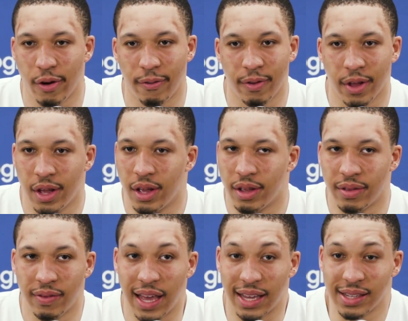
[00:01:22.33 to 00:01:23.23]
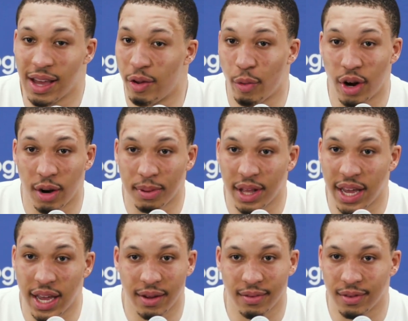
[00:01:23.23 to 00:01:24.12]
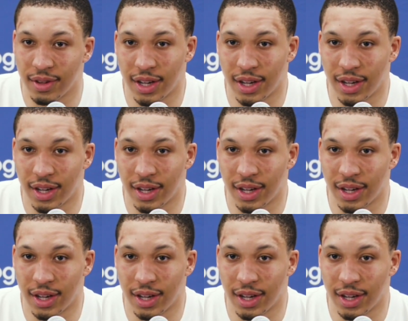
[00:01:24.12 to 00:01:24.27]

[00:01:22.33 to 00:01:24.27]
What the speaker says: of if that's how they want to play it.